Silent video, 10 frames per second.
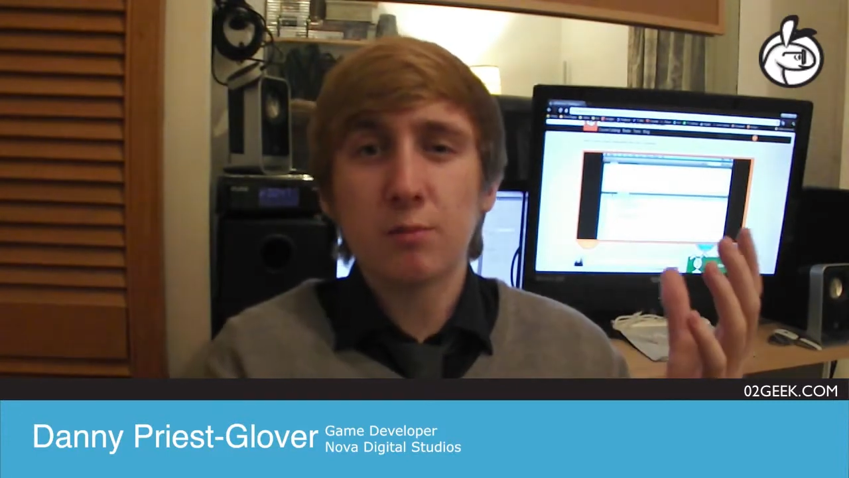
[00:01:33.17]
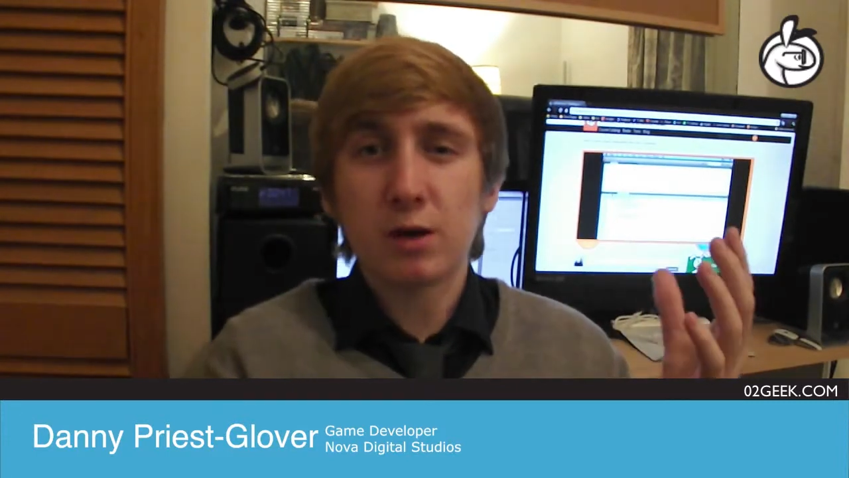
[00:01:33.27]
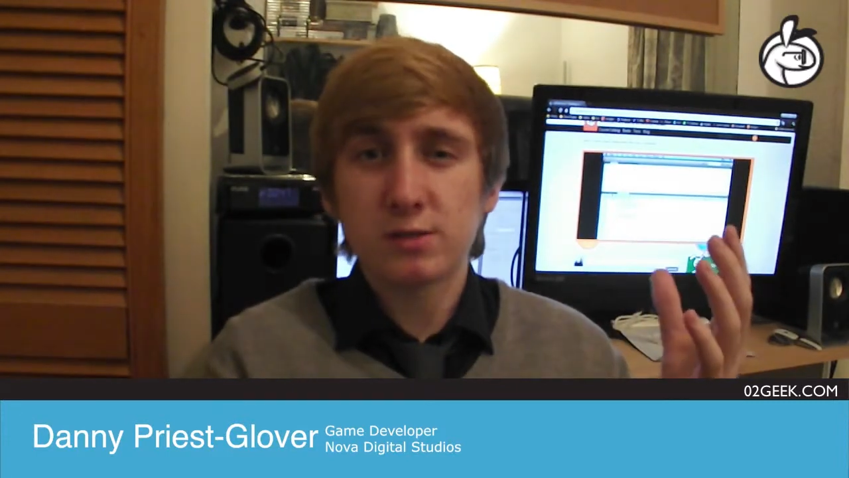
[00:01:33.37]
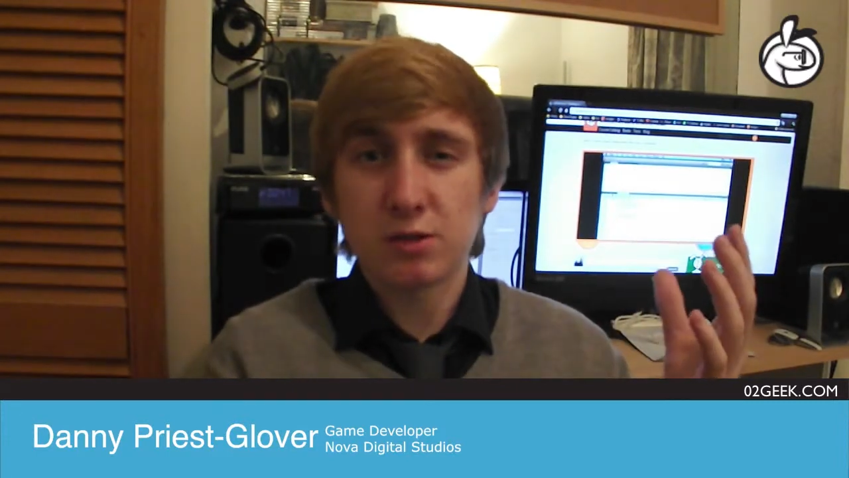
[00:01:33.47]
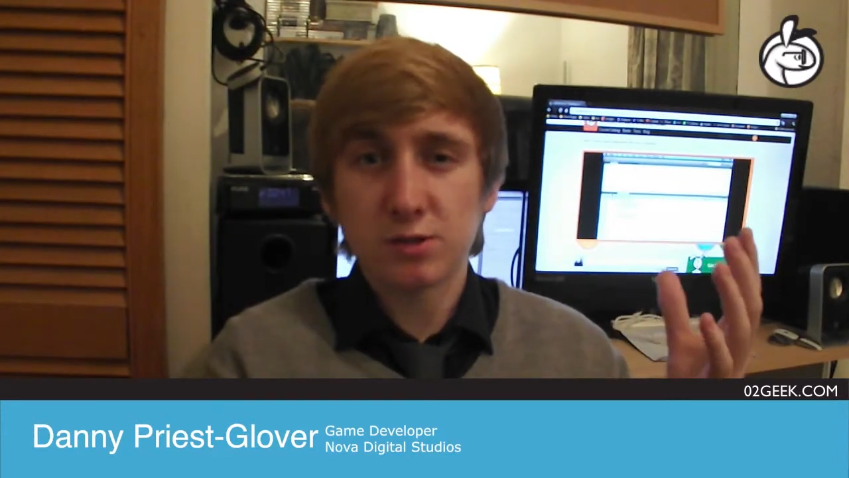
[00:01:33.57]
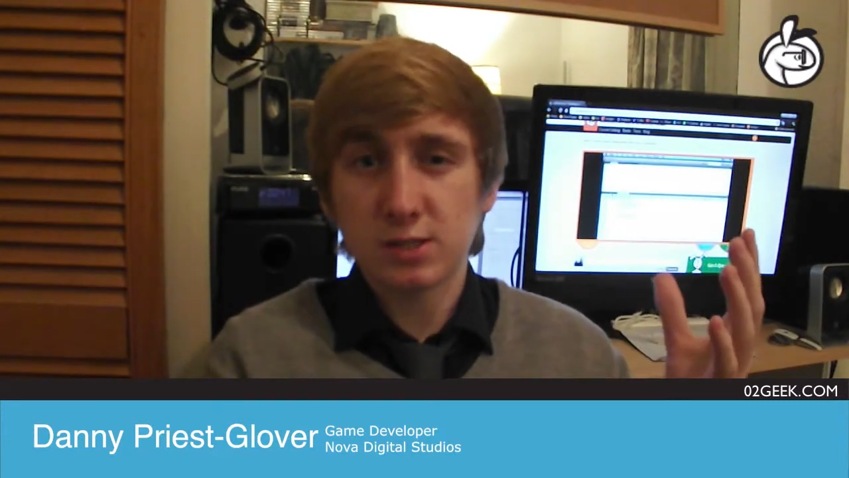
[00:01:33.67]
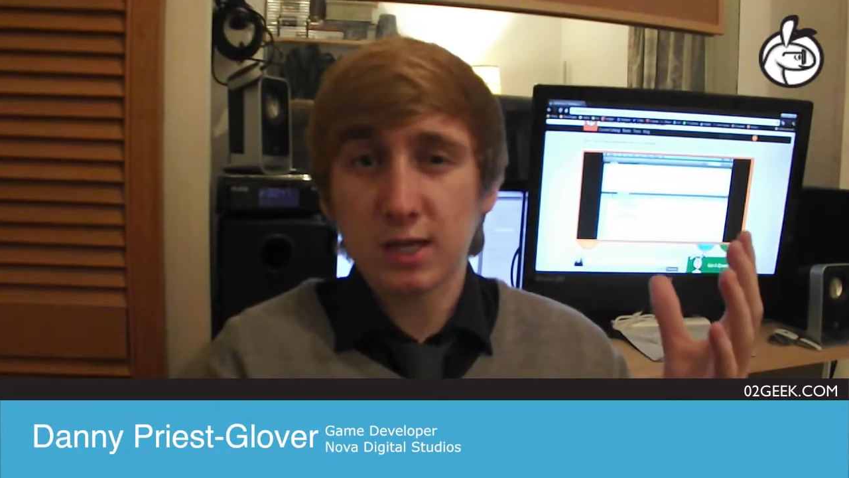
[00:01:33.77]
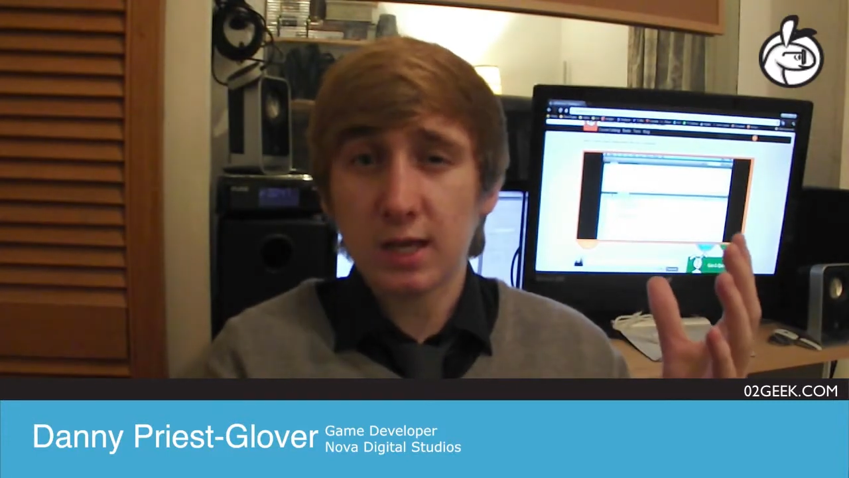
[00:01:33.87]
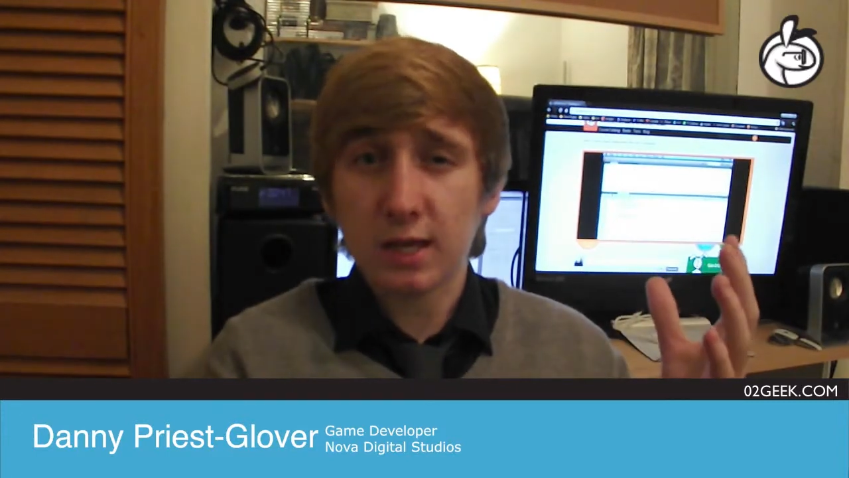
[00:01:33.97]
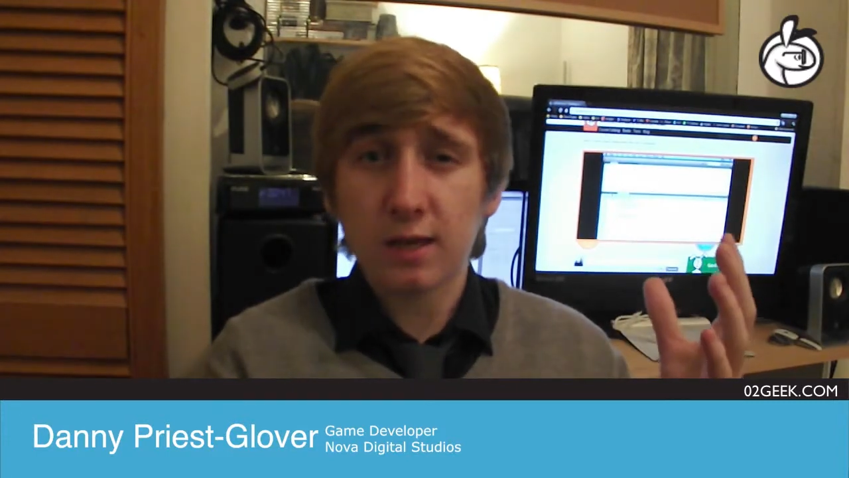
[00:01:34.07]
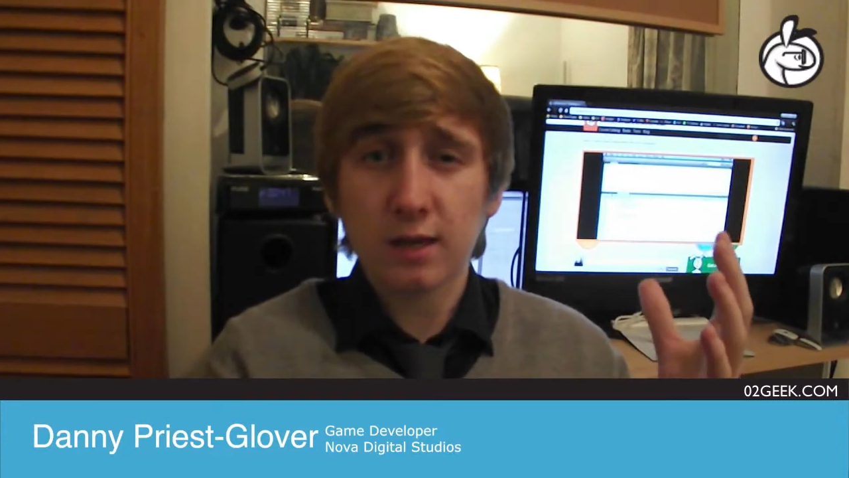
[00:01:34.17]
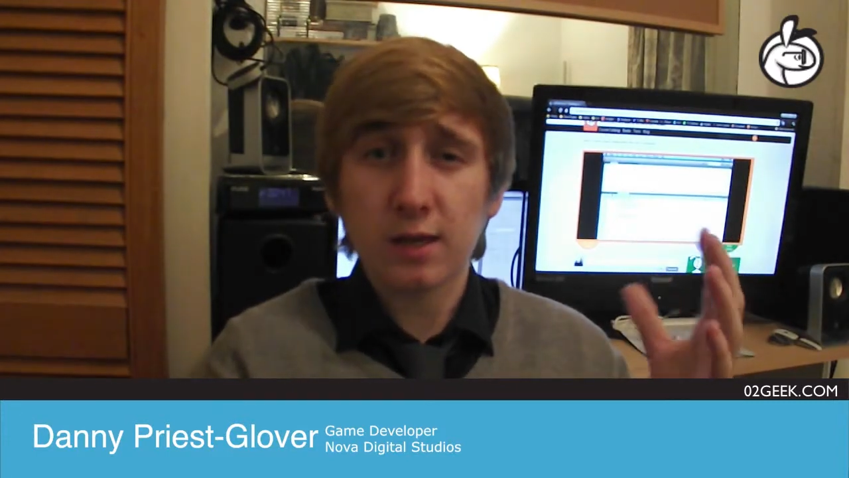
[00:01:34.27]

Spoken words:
about Zero to Geek,